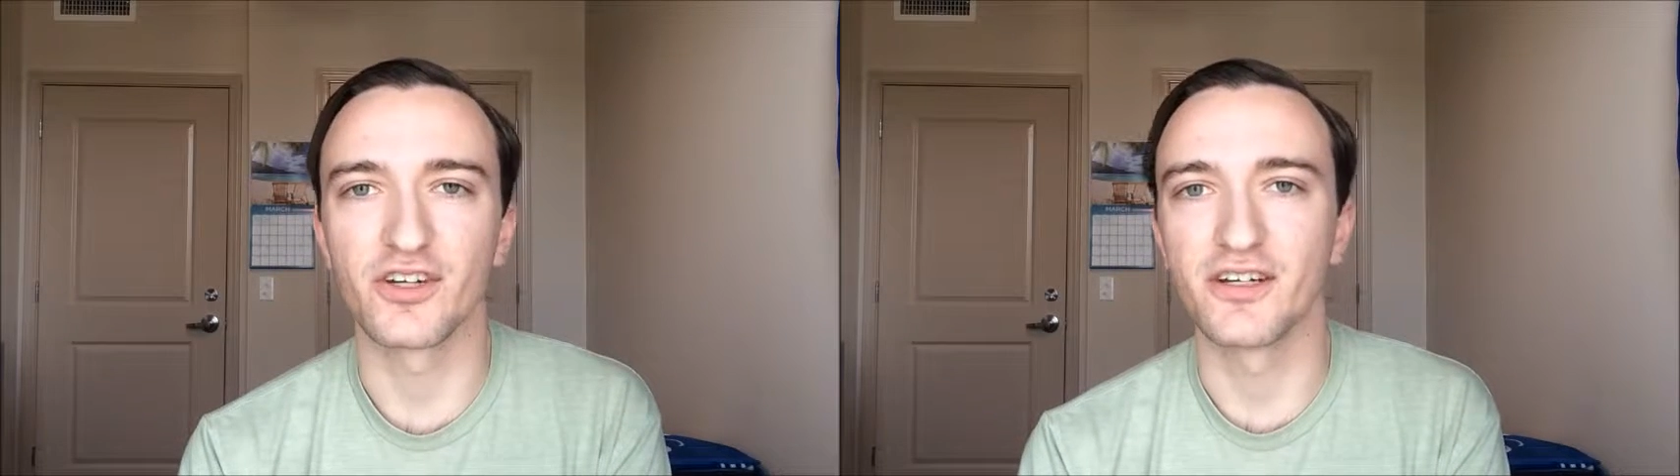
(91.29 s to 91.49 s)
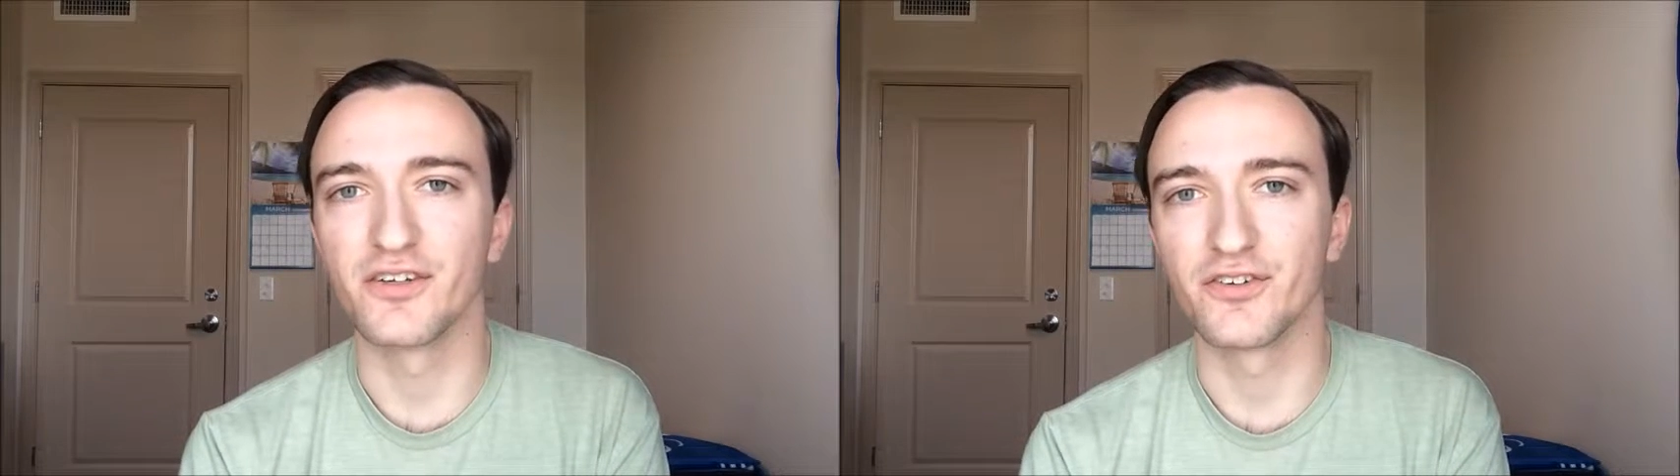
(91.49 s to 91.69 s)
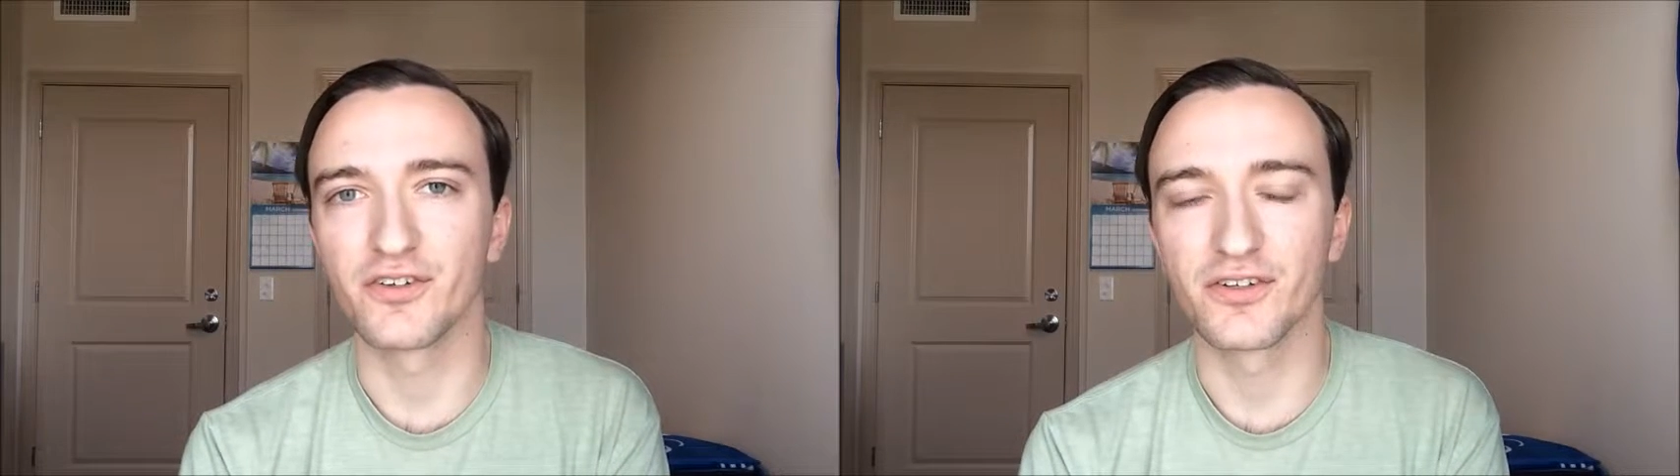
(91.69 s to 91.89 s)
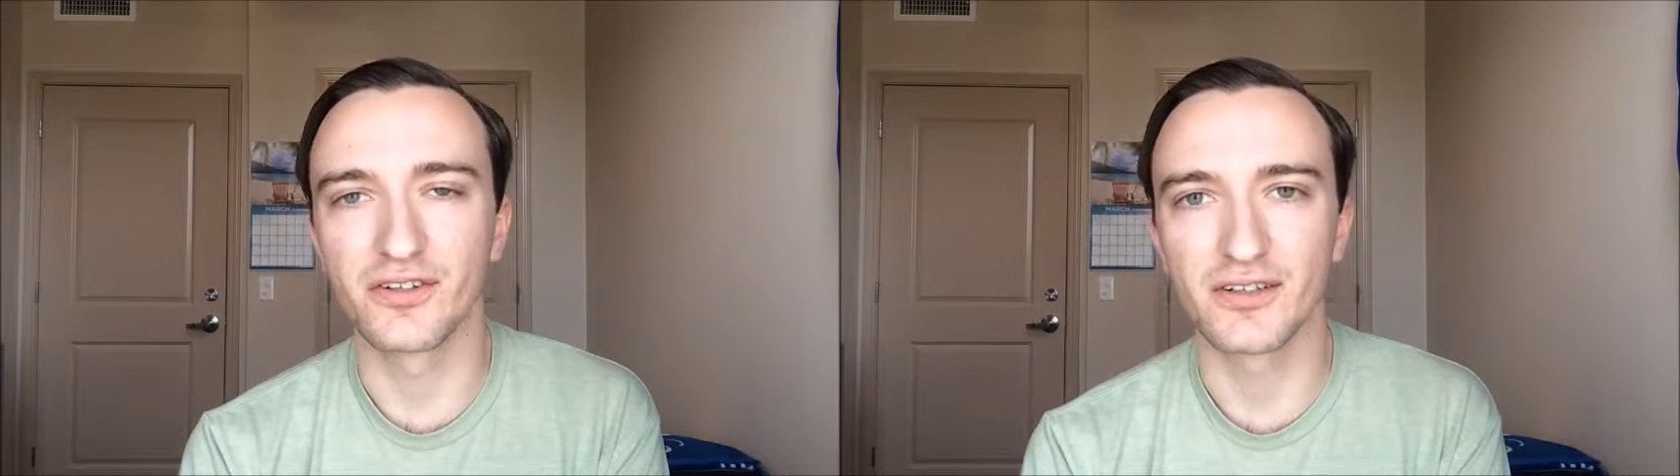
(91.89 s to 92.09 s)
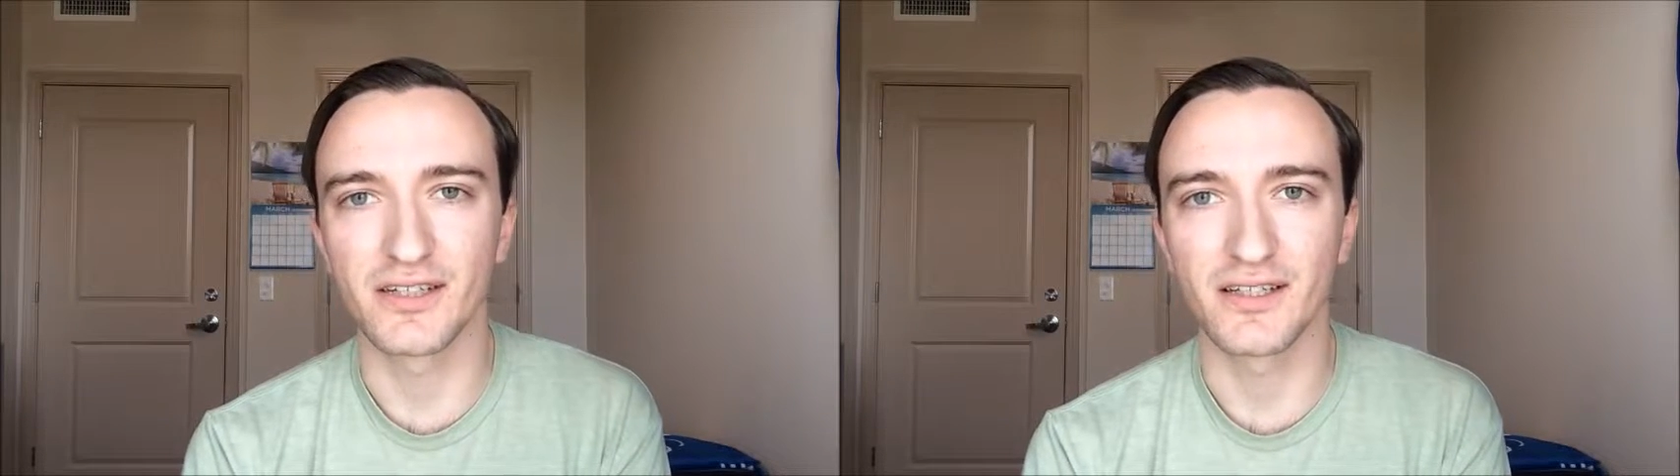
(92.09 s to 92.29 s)
changed
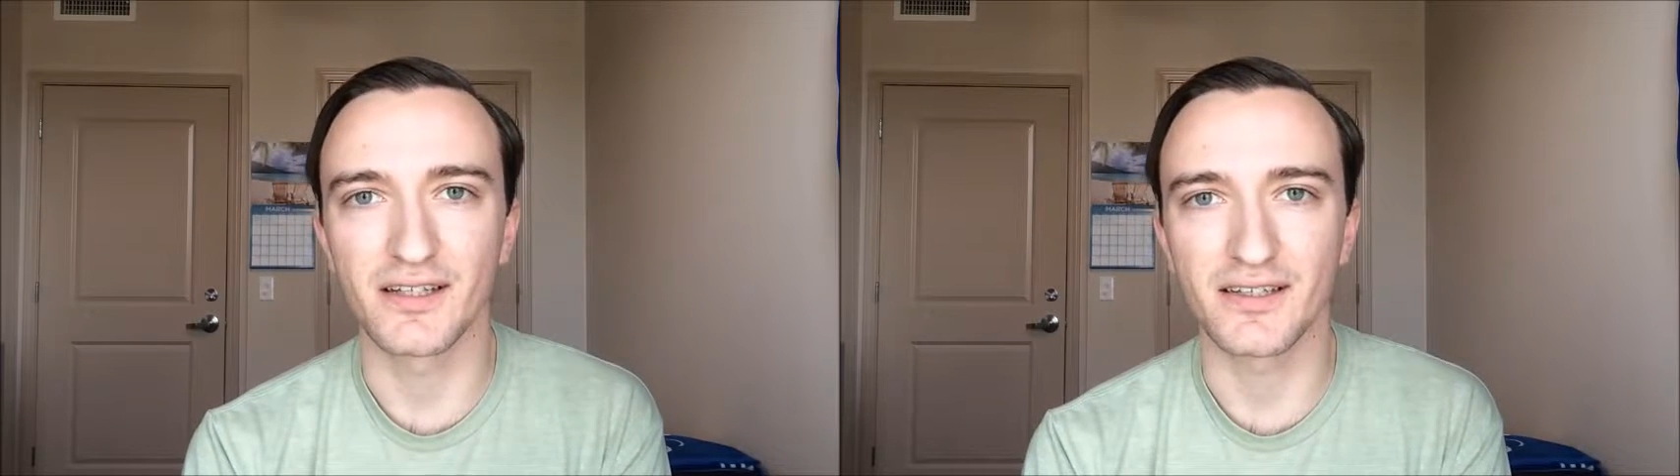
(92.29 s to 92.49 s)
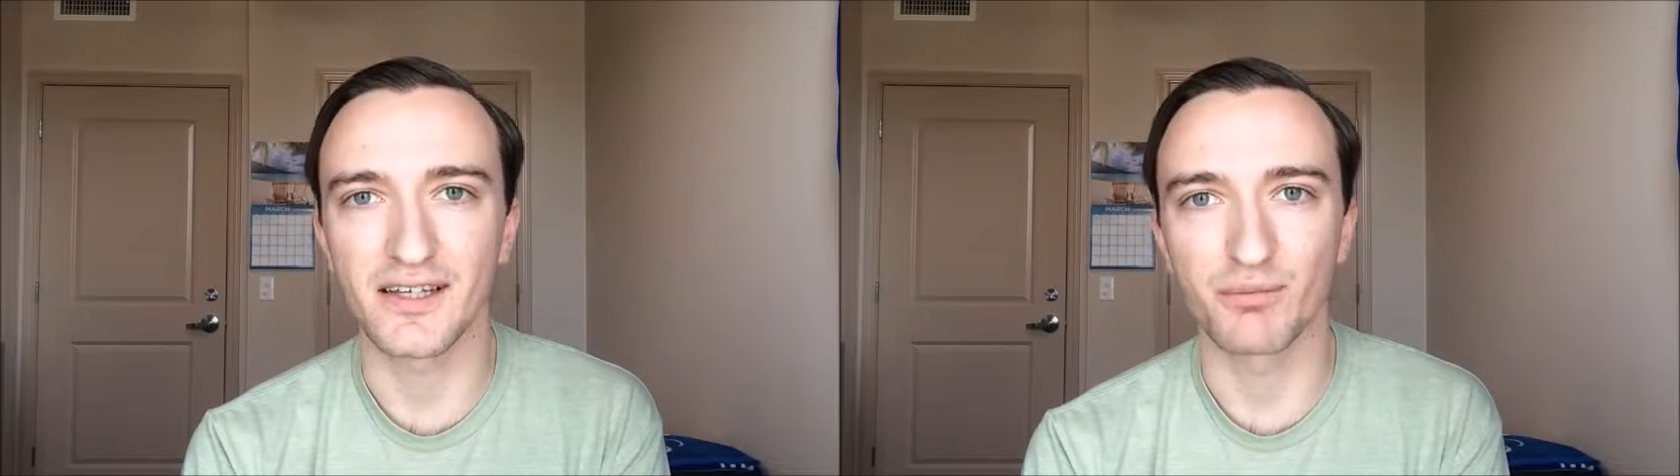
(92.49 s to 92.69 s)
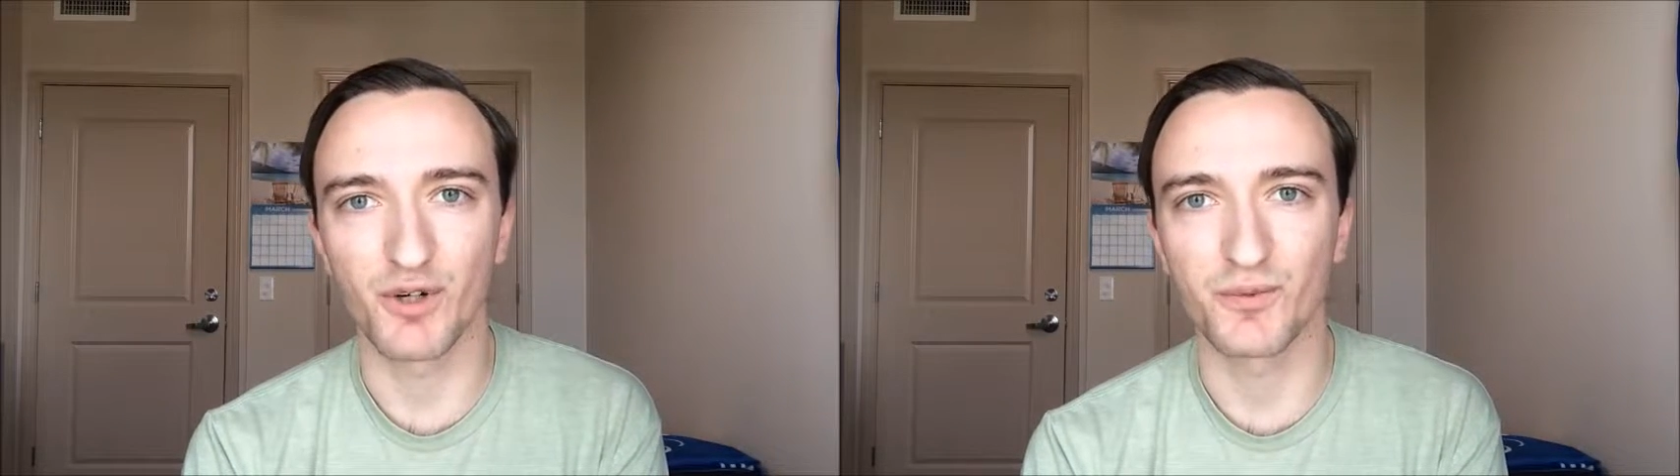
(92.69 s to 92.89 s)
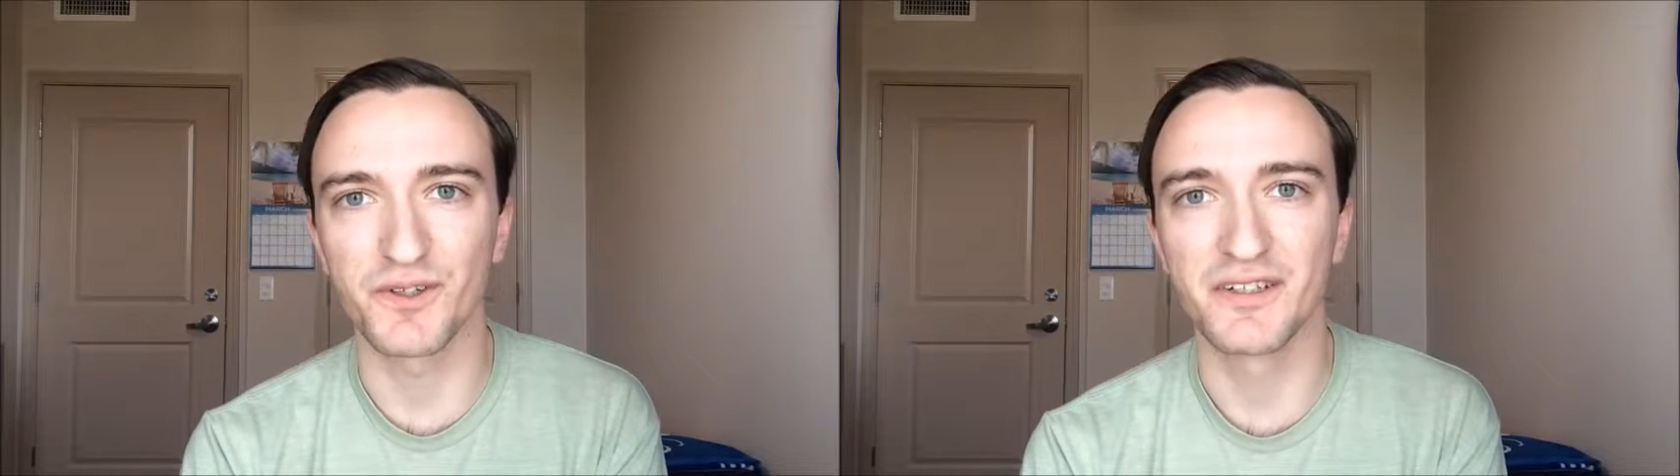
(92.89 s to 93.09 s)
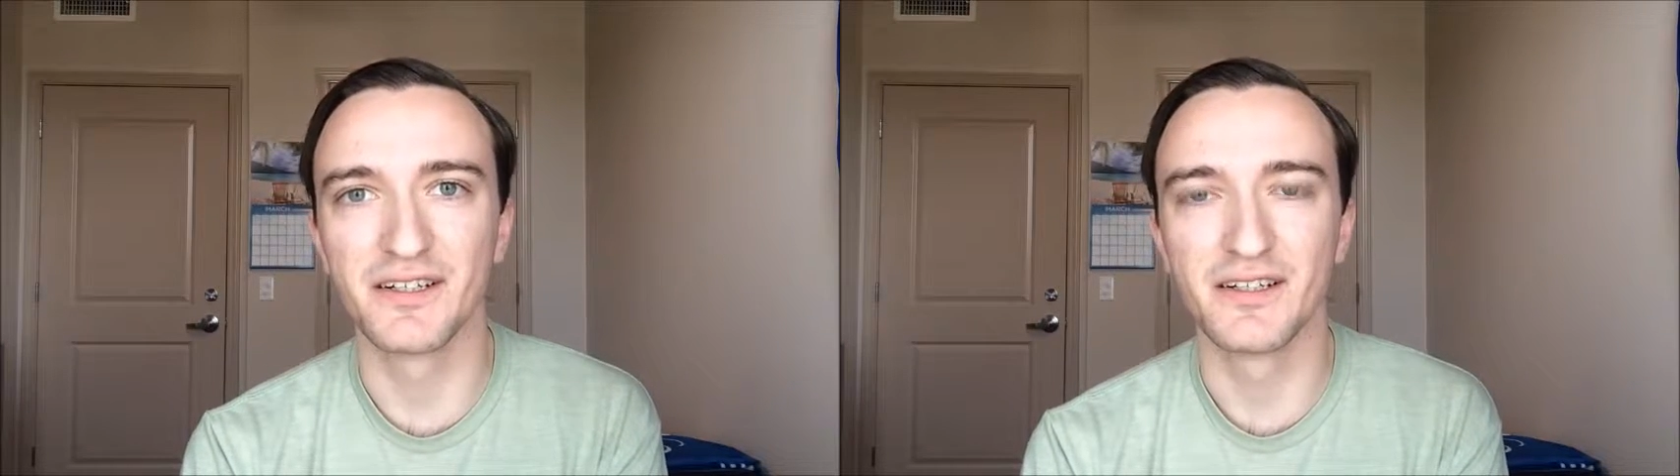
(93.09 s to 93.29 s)
at that
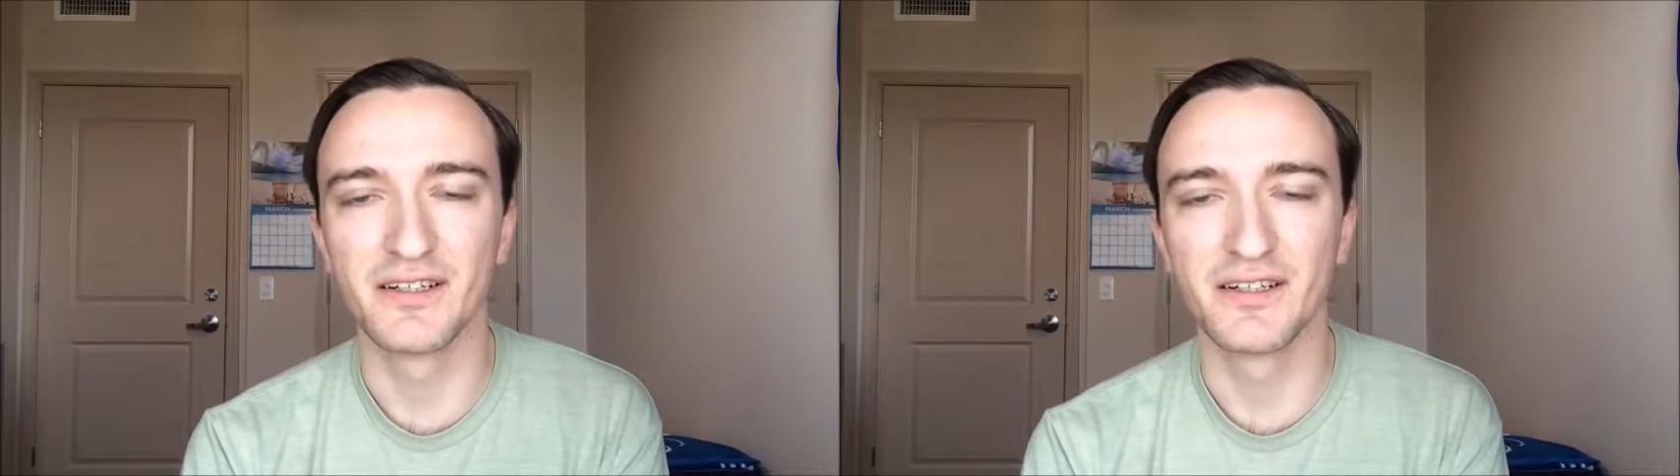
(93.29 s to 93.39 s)
moment